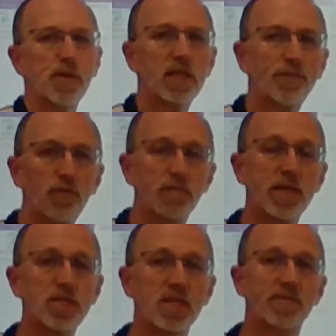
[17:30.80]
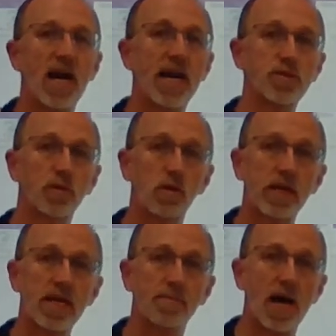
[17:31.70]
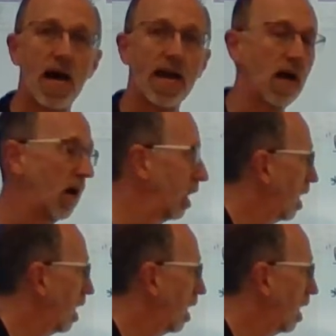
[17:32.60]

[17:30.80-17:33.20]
We get the formation of a hydronium ion.